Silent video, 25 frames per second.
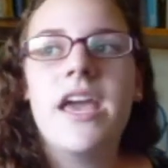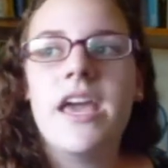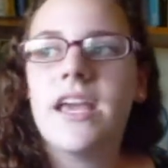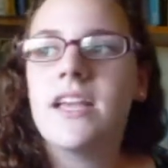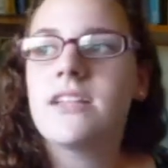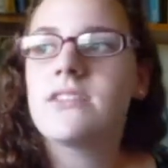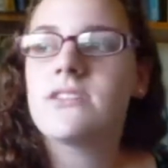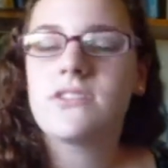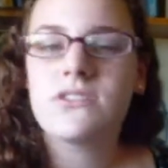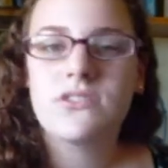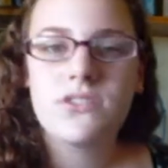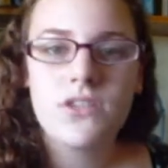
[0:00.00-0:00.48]

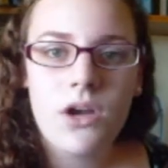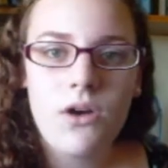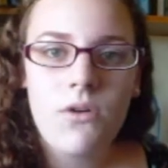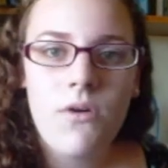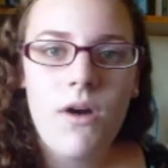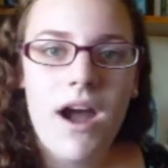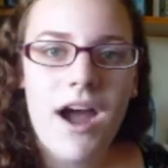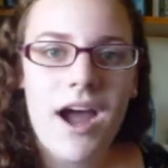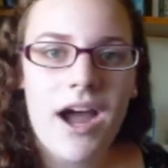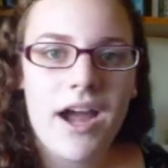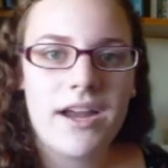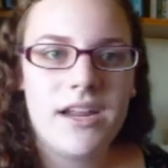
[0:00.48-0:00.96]
It's
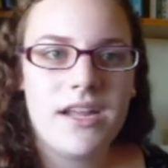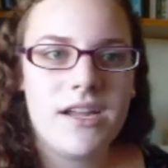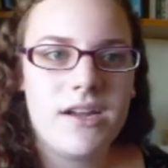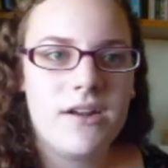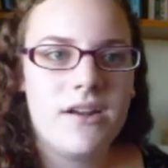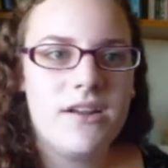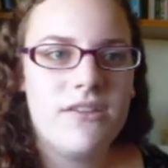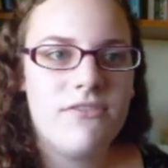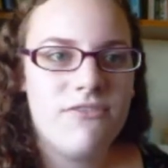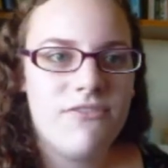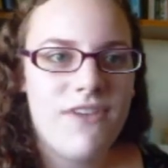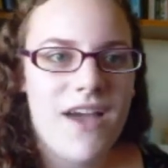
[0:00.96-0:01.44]
so hot
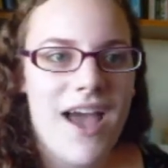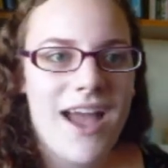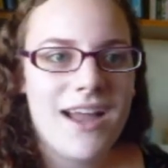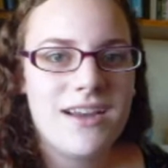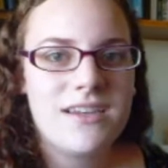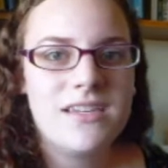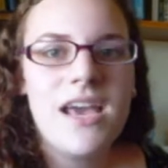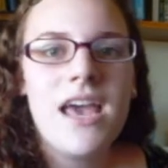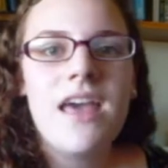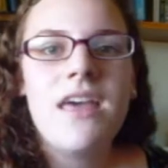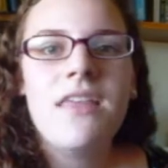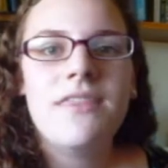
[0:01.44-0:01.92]
here, in
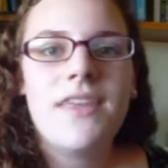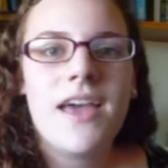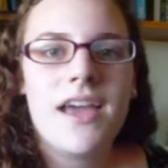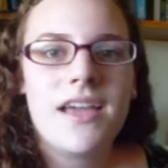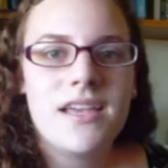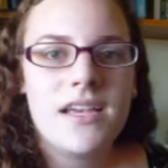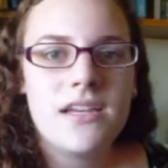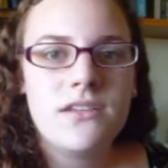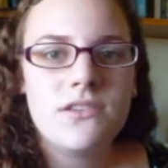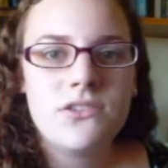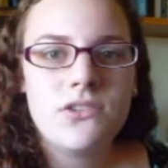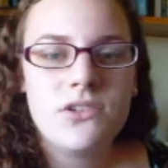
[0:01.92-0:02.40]
fact,
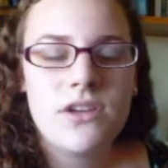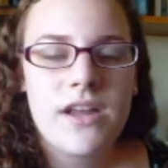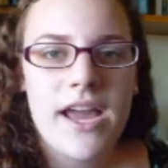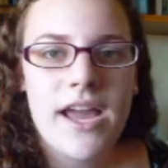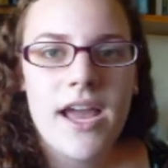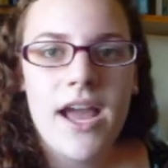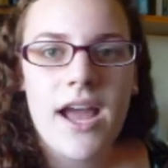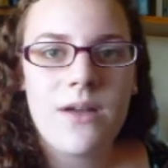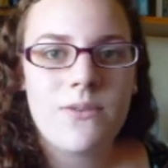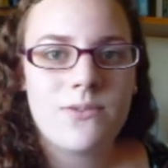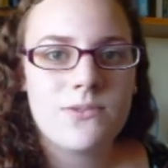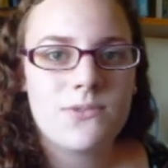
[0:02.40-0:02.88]
that
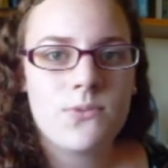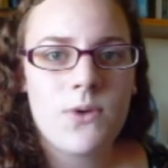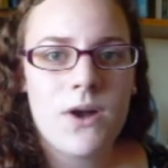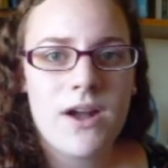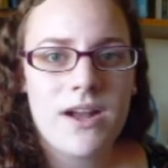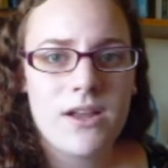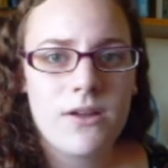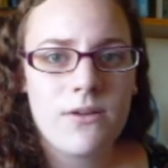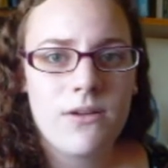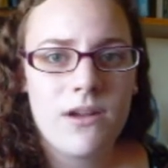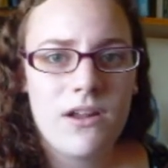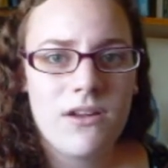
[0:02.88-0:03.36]
yesterday I was
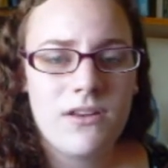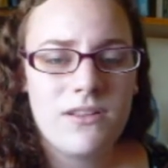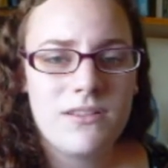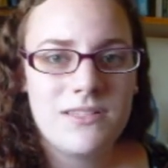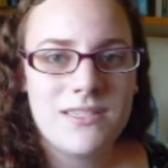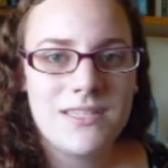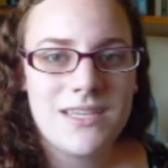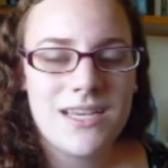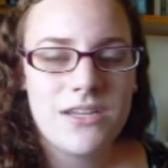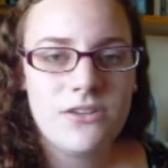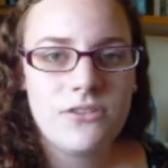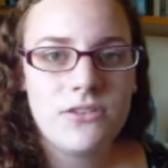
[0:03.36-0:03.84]
walking around
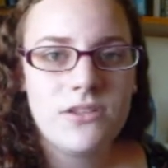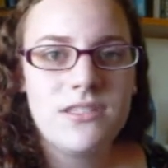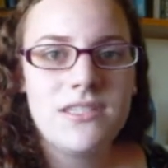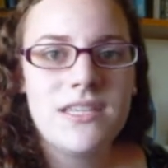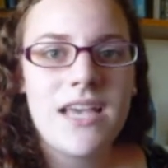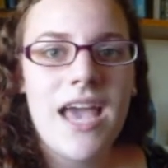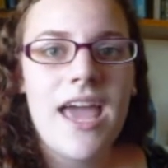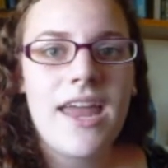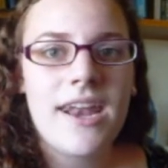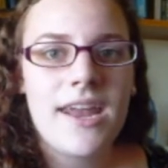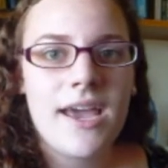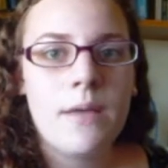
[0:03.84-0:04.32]
in sandals
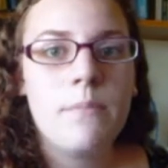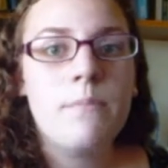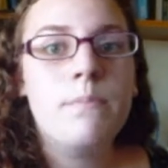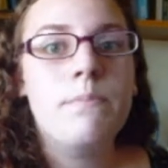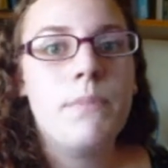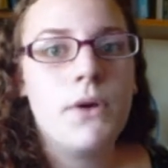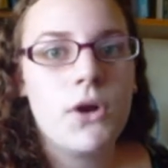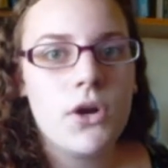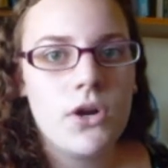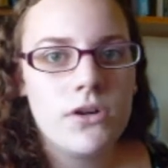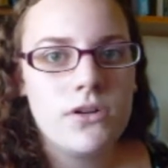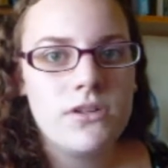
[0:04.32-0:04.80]
and I
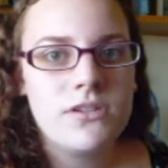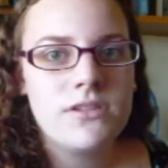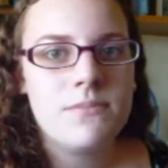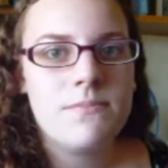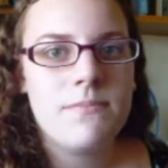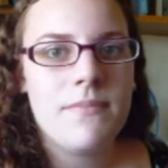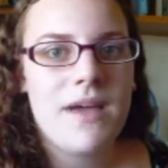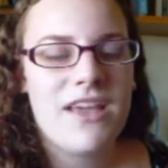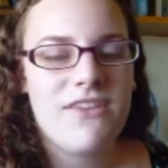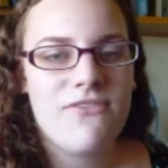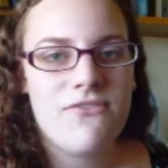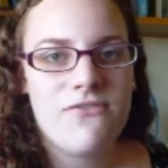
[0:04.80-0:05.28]

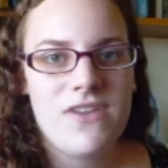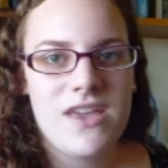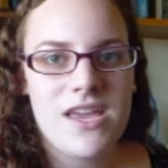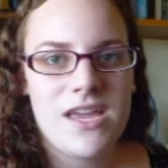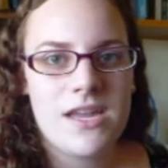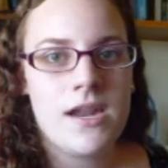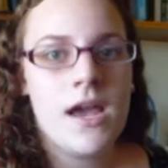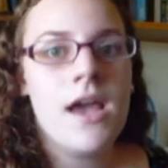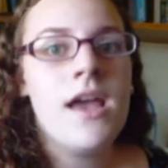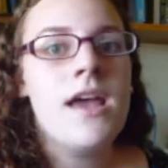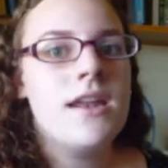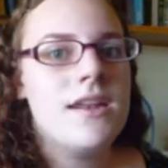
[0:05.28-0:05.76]
burned my feet.